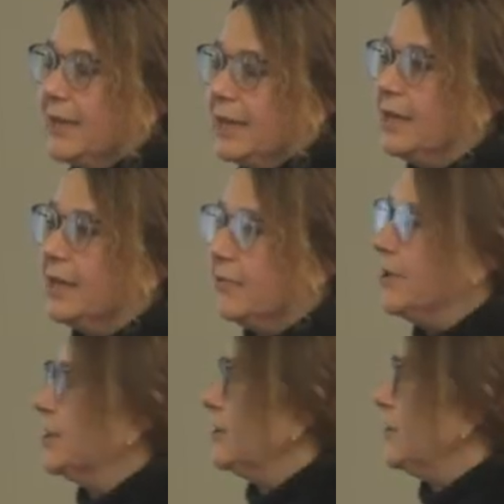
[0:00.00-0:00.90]
then it
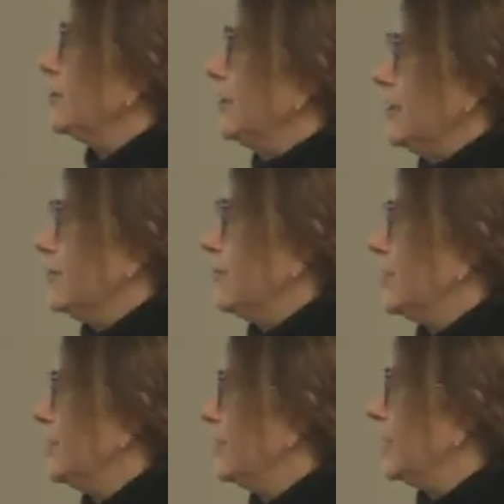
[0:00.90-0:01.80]
increases your
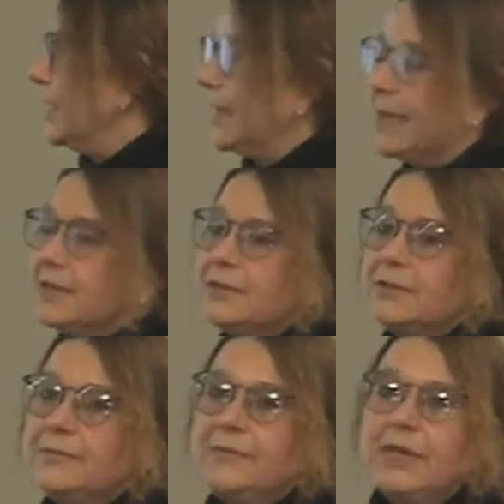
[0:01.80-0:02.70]
risk for lung
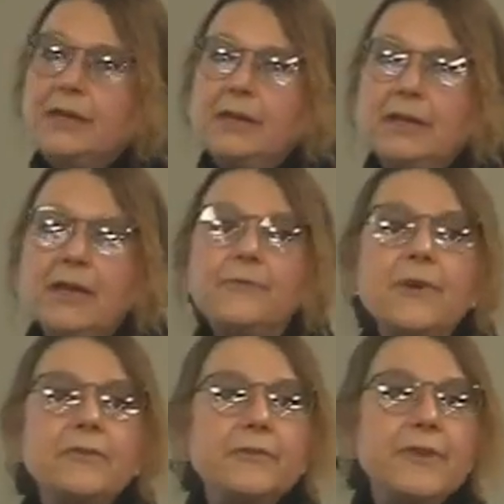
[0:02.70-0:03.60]
cancer. If
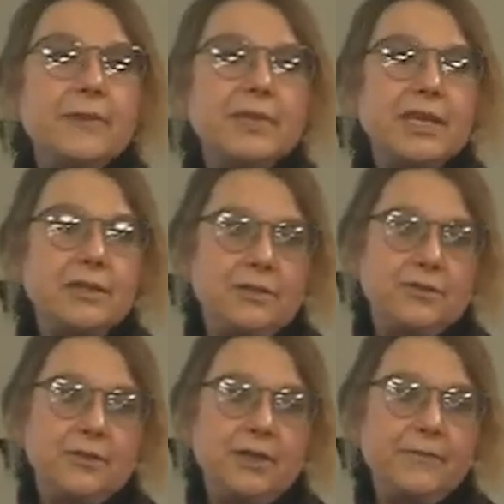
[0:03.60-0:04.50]
you have a family
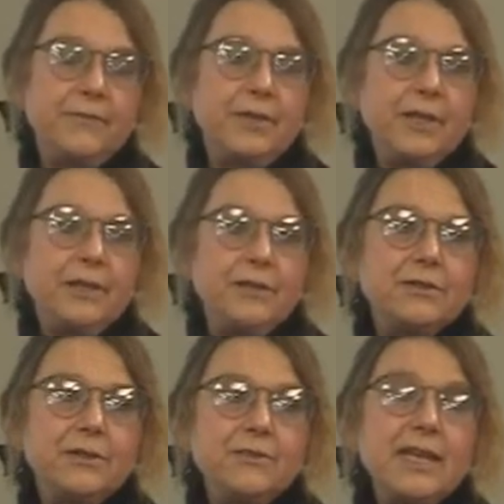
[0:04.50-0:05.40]
history,
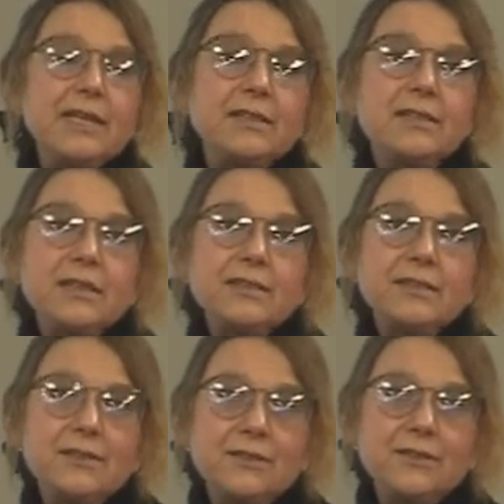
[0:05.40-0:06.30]
so Dan's
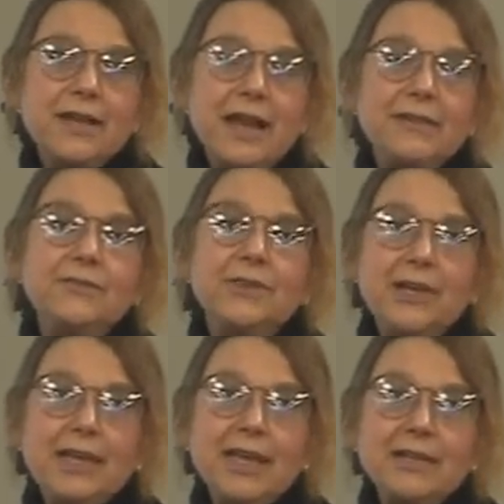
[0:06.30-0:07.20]
sister died of
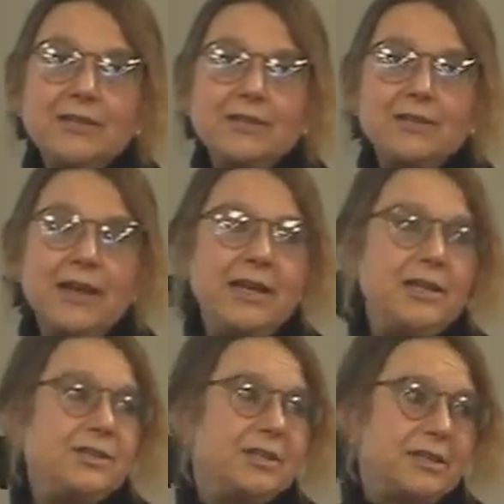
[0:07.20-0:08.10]
lung cancer at
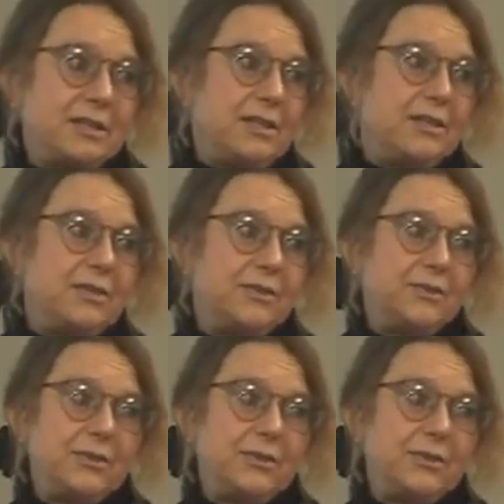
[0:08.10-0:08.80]
age 62.